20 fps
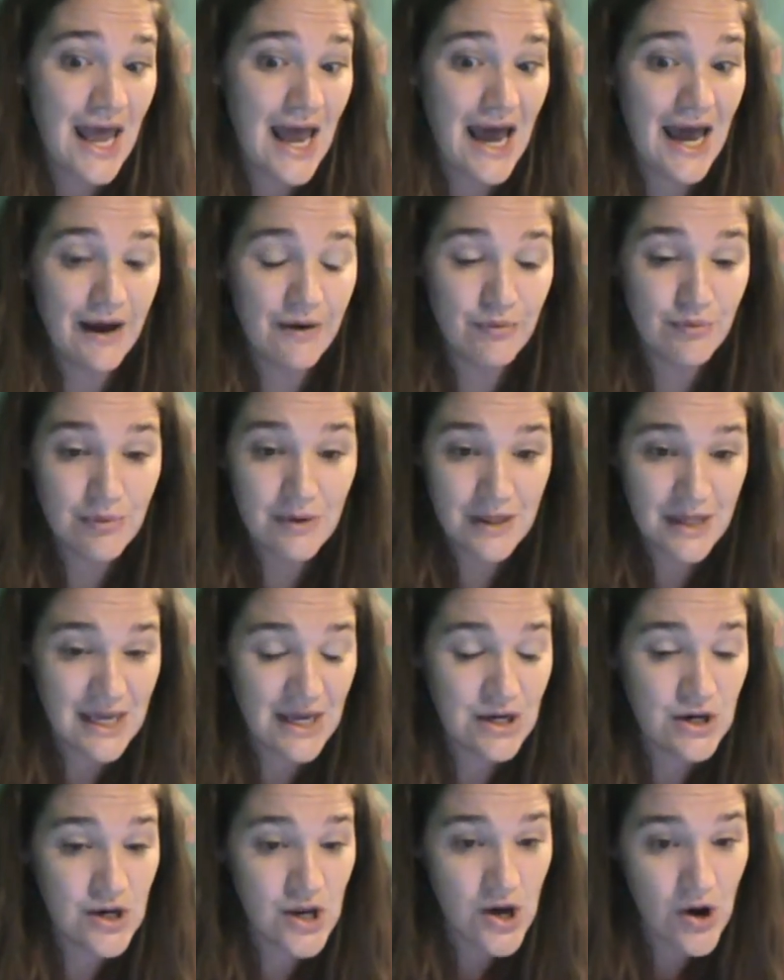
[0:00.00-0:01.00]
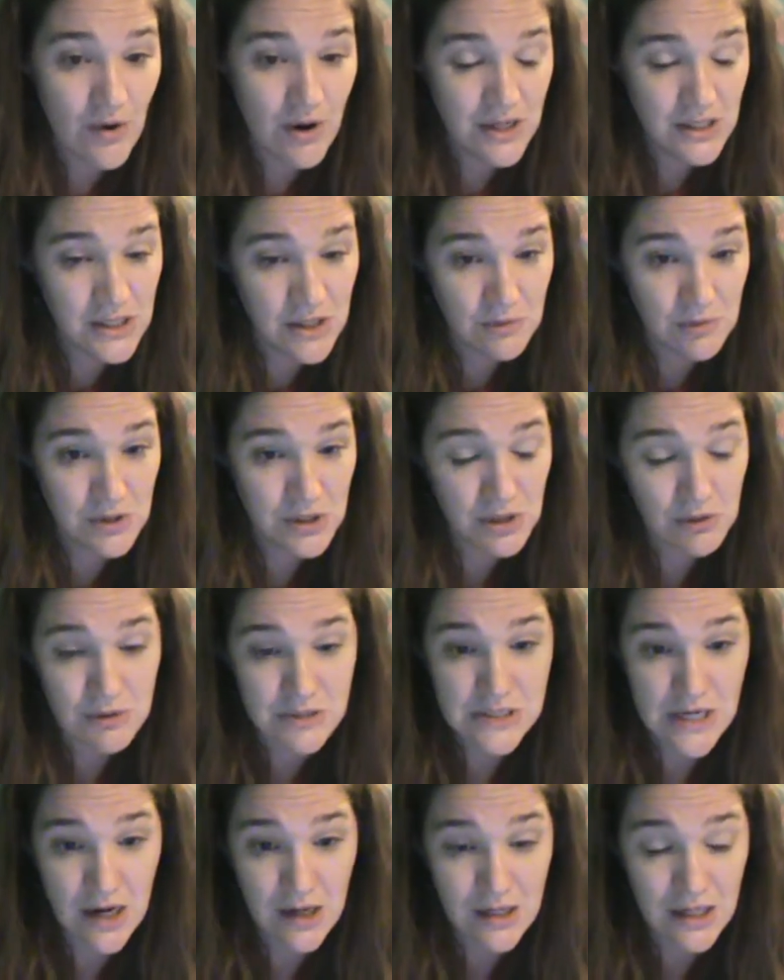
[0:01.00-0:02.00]
I really had no idea when you were
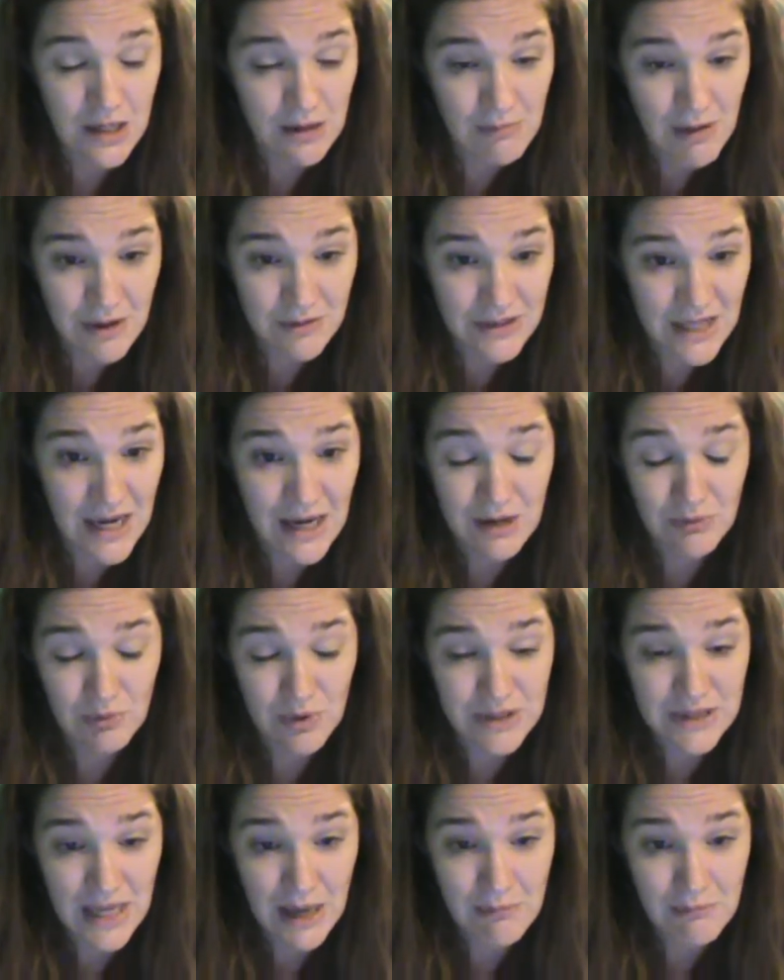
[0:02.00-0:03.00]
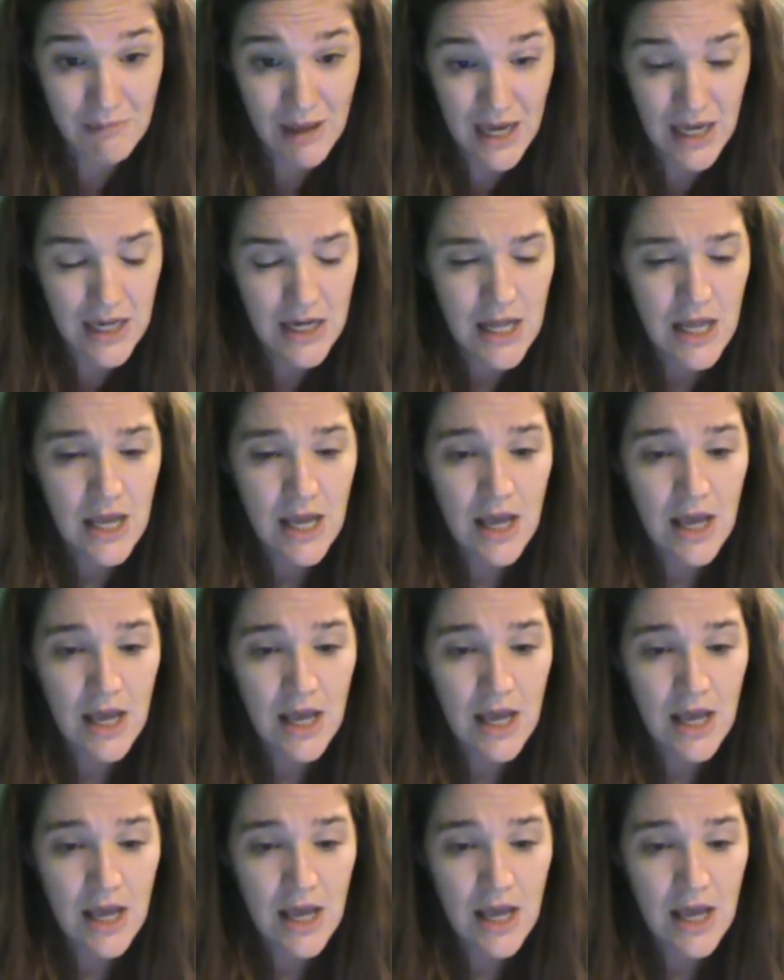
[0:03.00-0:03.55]
talking about that, what that meant.